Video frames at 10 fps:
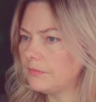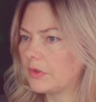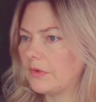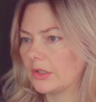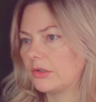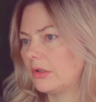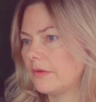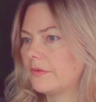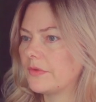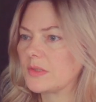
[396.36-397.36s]
the vector
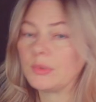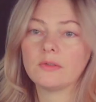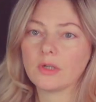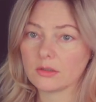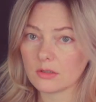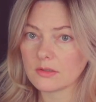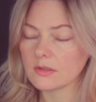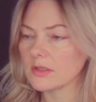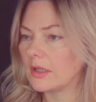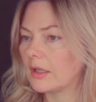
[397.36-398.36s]
of spin vectors
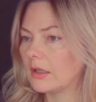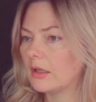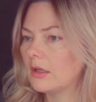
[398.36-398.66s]
looks like.